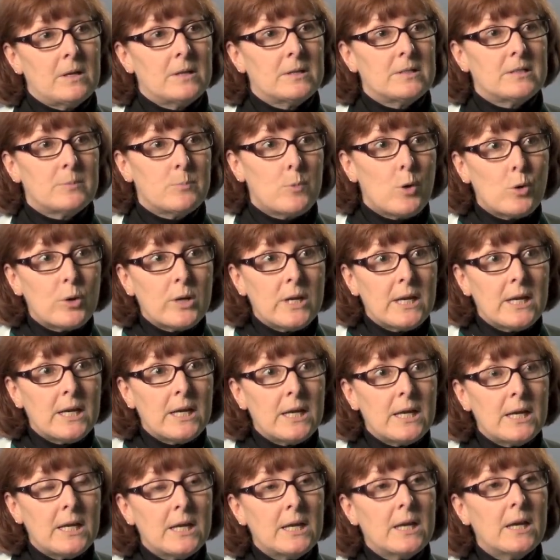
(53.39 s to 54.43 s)

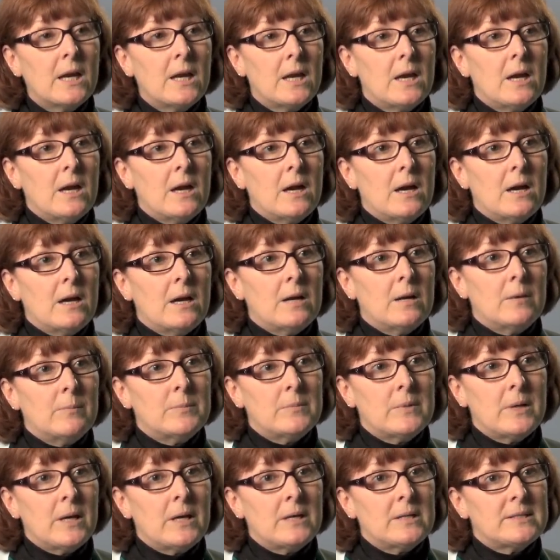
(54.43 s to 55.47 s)
smoking,
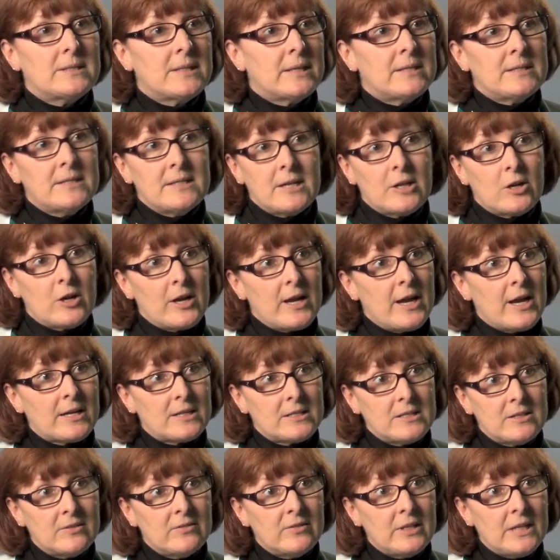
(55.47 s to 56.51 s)
sedentary
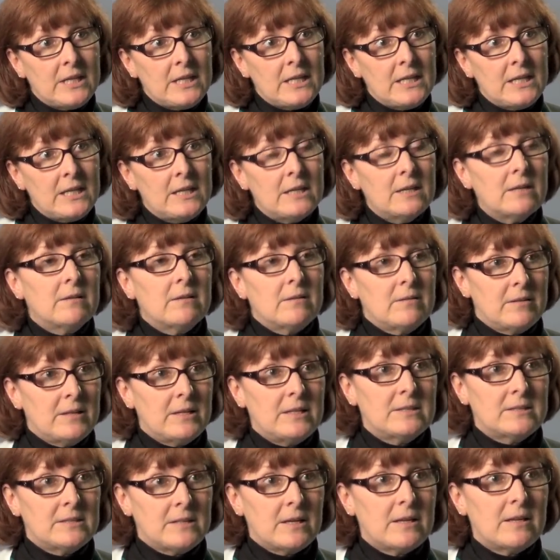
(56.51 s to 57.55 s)
activity,
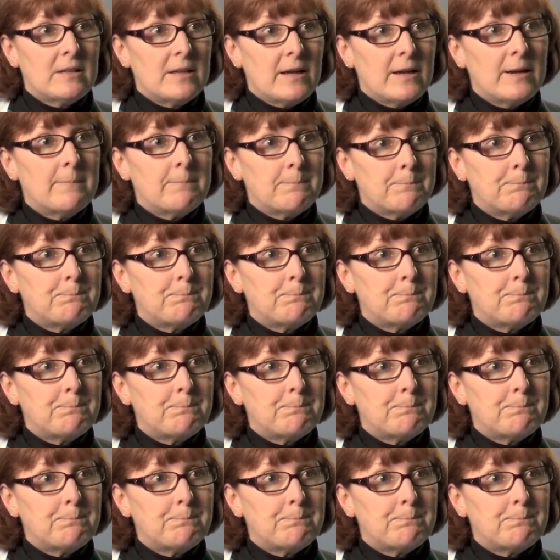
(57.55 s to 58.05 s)
things like that.